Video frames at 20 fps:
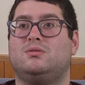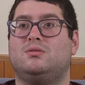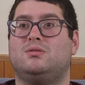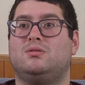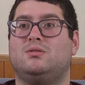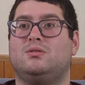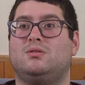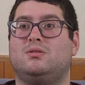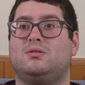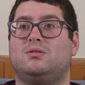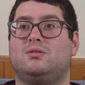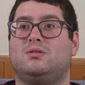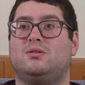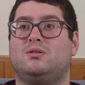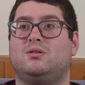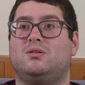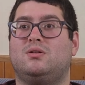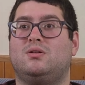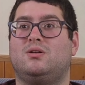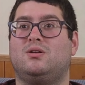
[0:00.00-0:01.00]
Everything
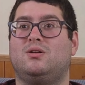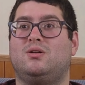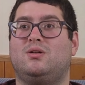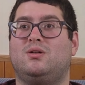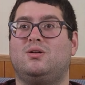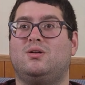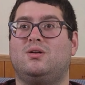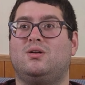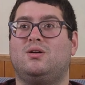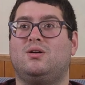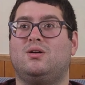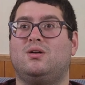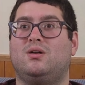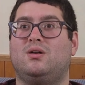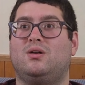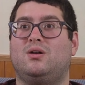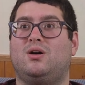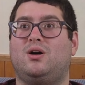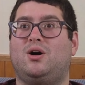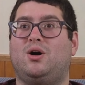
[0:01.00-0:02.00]
happens for a reason.
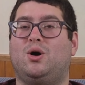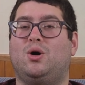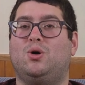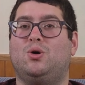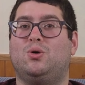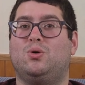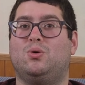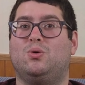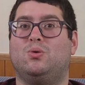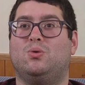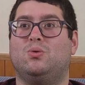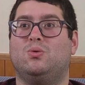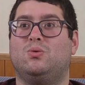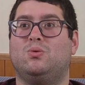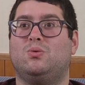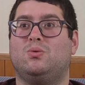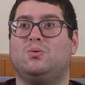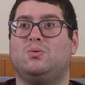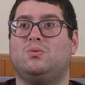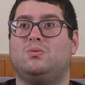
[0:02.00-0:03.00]
Oh.
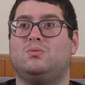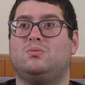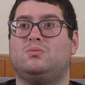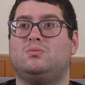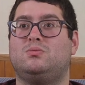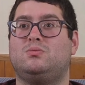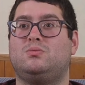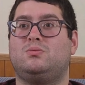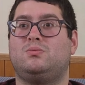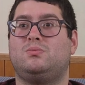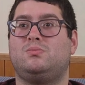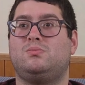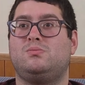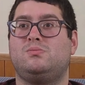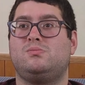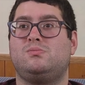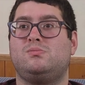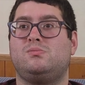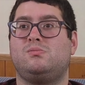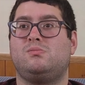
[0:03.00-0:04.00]
James,
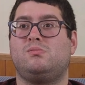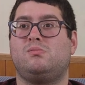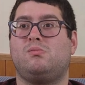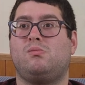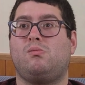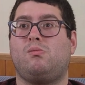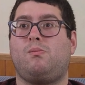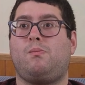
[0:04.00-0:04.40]
lower the gun.